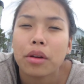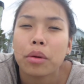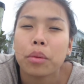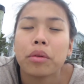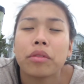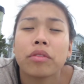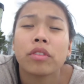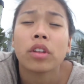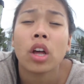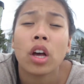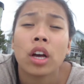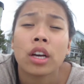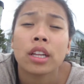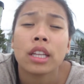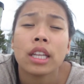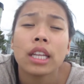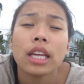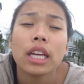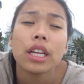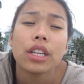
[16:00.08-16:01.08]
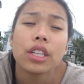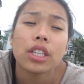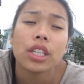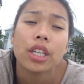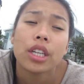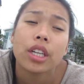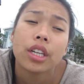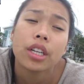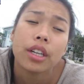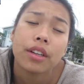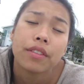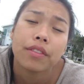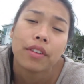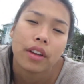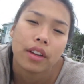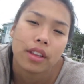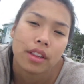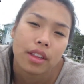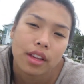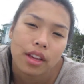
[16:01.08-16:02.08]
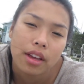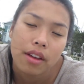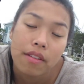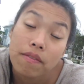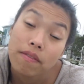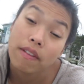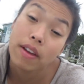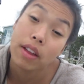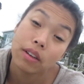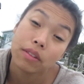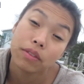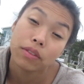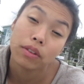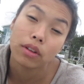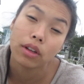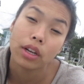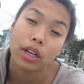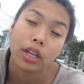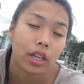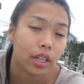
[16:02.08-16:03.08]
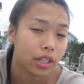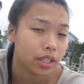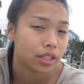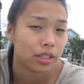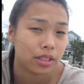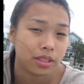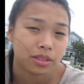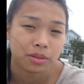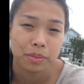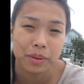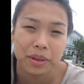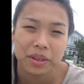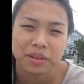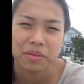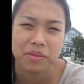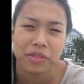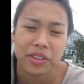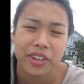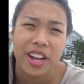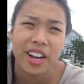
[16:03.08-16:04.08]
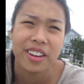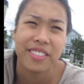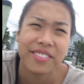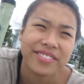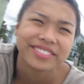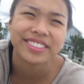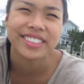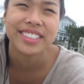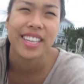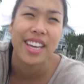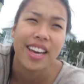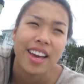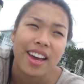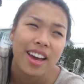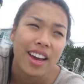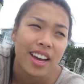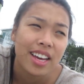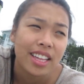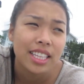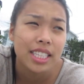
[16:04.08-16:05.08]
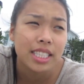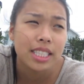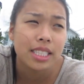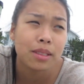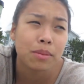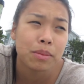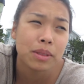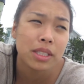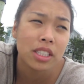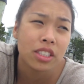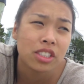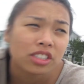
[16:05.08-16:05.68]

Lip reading: will vlog later if anything eventful occurs, but for now, this is me